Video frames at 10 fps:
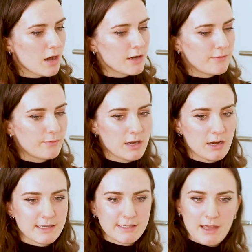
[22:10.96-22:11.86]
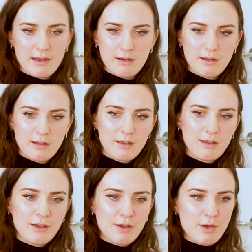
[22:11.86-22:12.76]
kind of realize then,
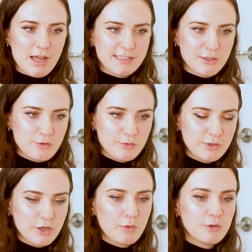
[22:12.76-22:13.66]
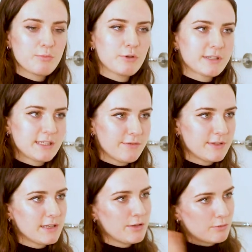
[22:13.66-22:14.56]
as you go on your
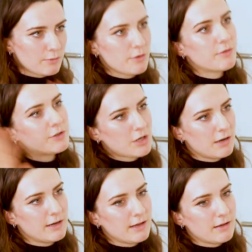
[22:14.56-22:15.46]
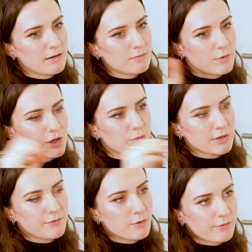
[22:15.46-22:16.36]
positivity and your growth journey, which one
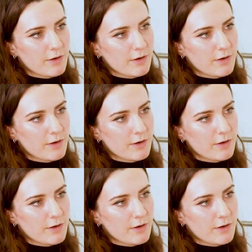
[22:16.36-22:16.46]
of your